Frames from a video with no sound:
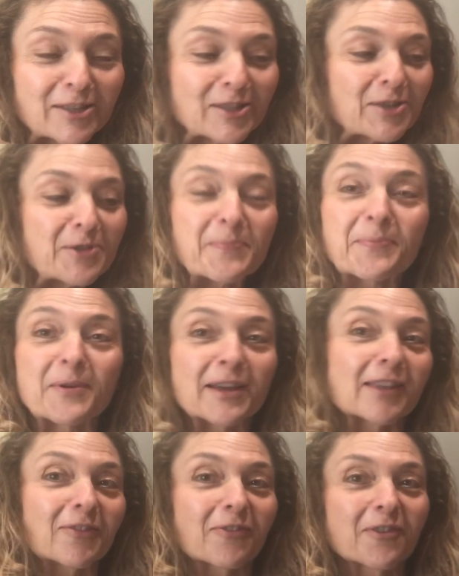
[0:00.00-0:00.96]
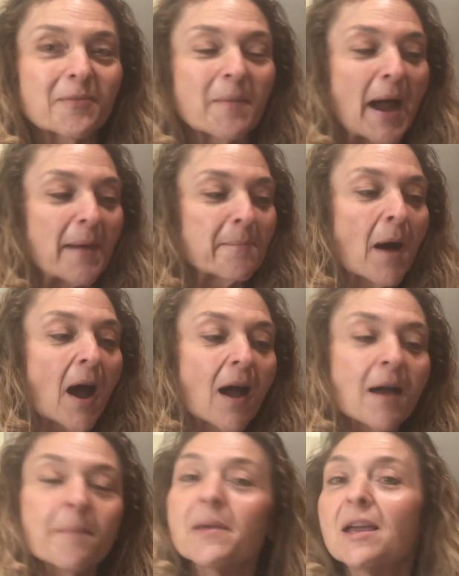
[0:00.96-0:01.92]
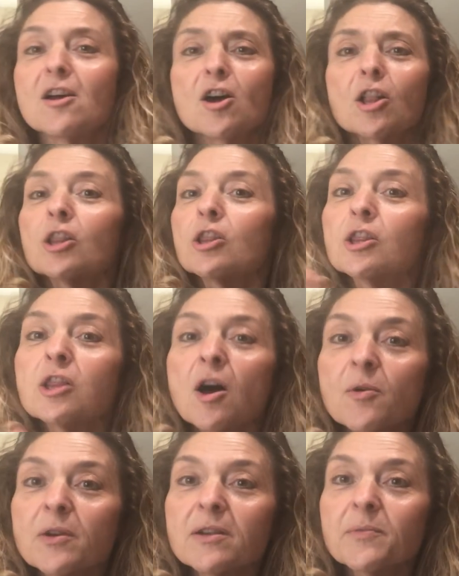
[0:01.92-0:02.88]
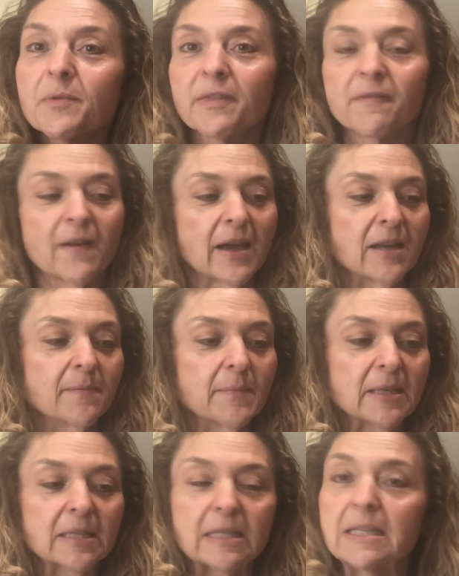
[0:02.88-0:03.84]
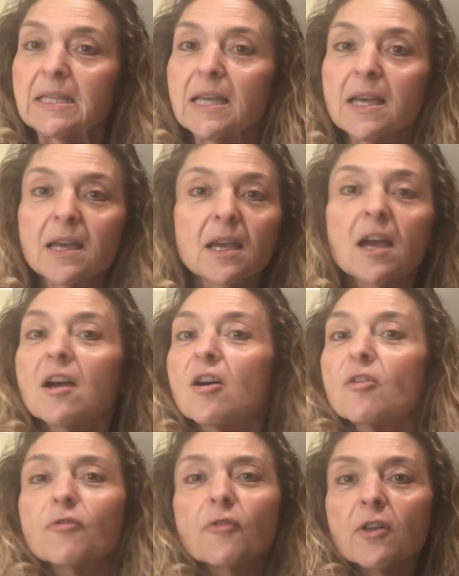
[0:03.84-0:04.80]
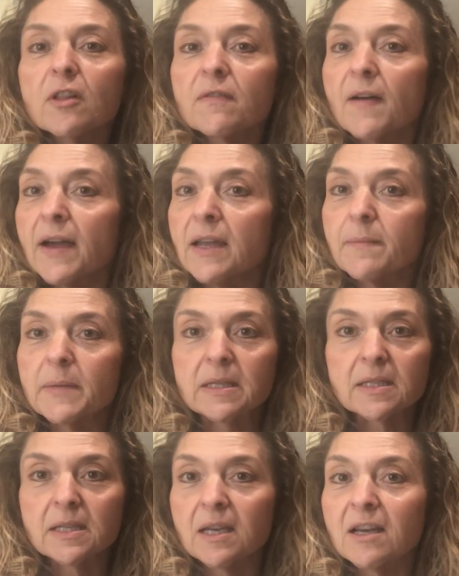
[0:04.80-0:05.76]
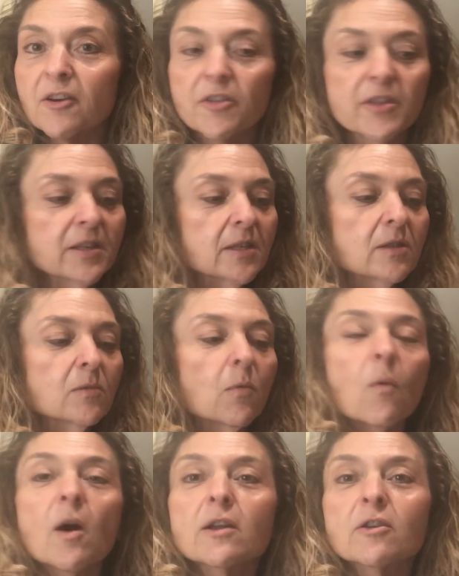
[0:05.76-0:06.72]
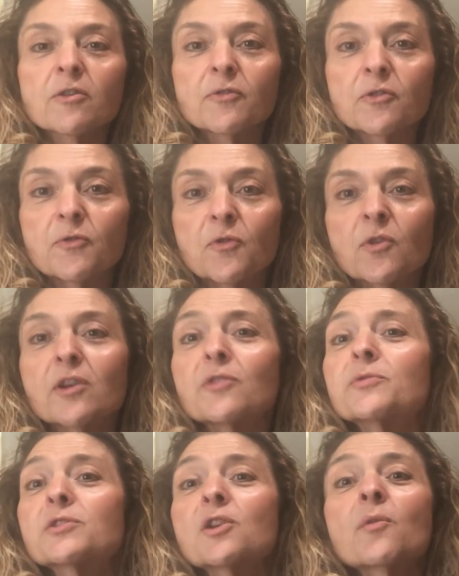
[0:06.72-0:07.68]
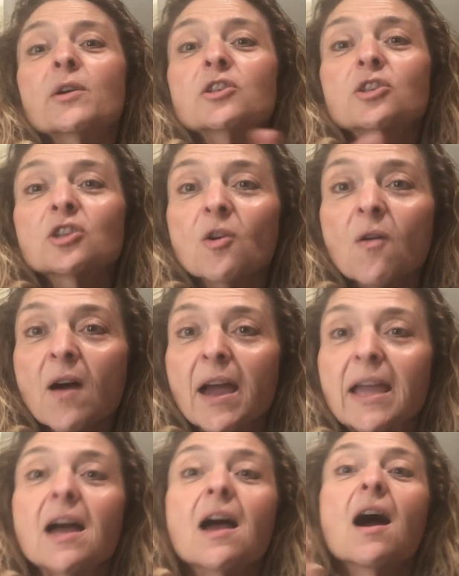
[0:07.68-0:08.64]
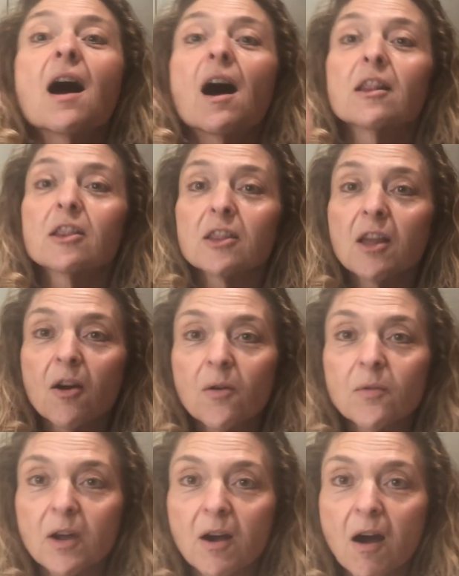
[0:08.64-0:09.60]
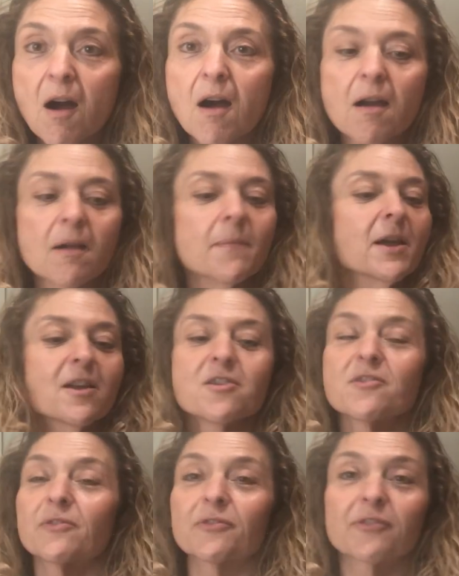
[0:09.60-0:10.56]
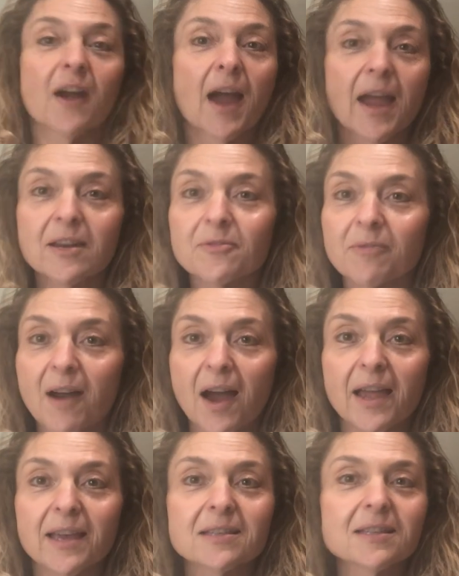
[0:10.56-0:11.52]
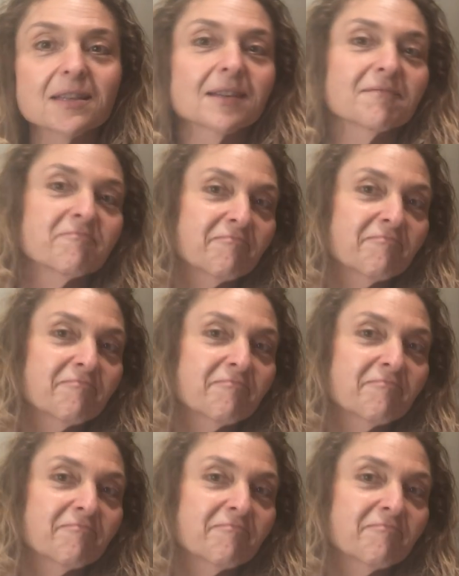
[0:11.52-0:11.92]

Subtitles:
soup with for my mom, loaded with vitamin C, full of vitamins here. This is wonderful for you, so enjoy a low-carb fried rice.